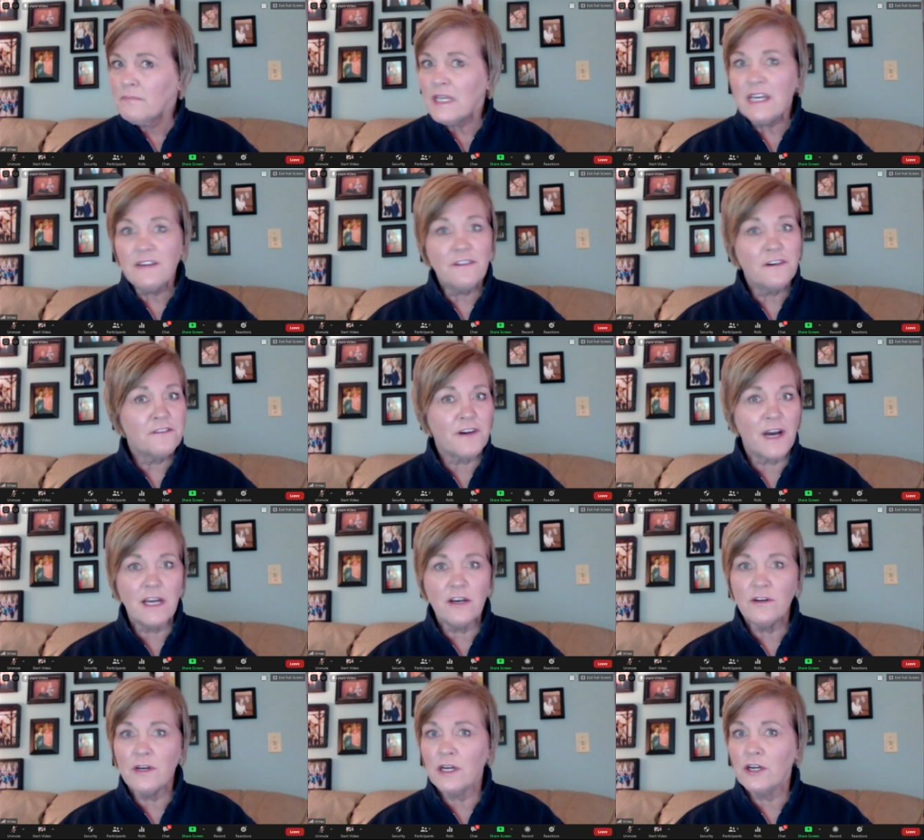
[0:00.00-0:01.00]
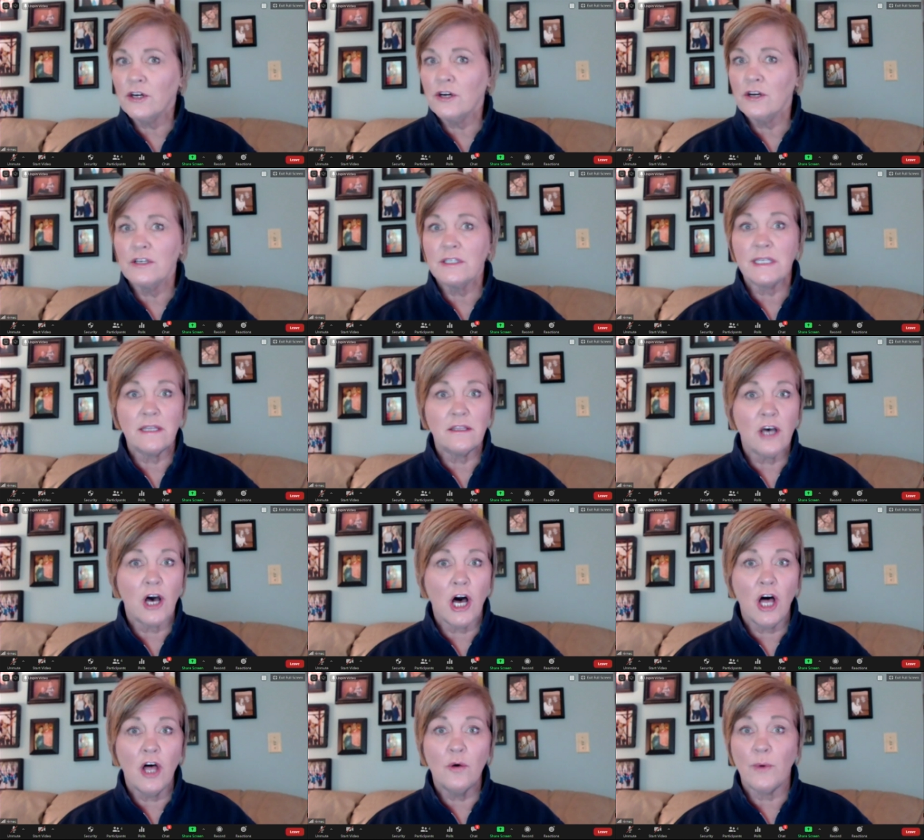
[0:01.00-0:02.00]
if a fire occurs in the
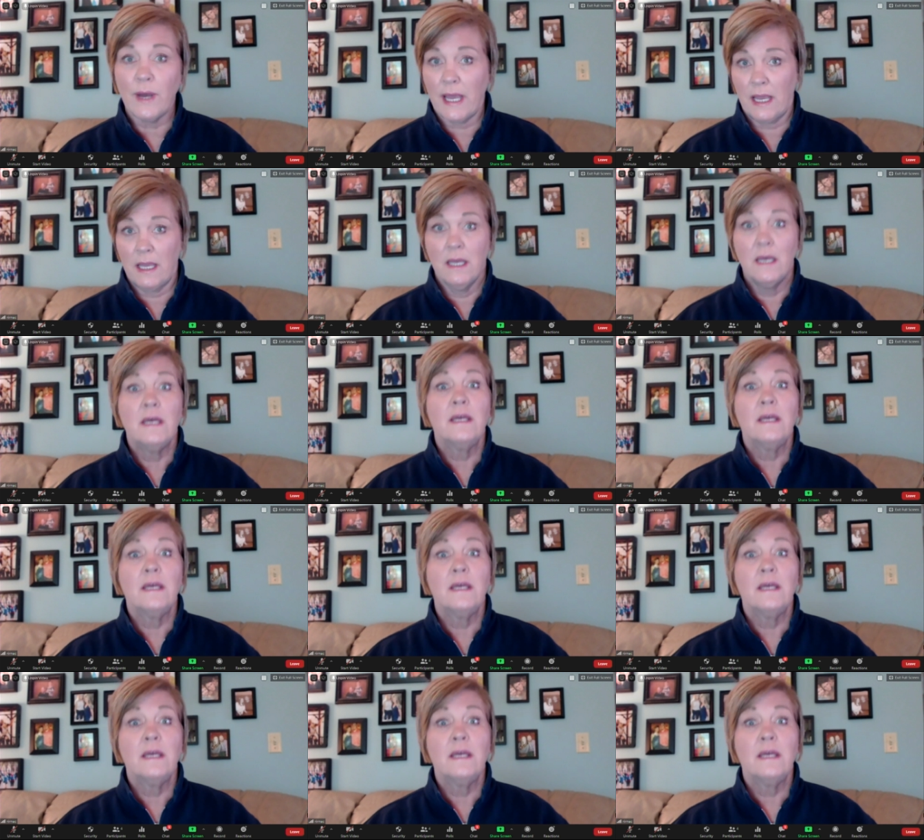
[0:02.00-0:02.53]
hallway,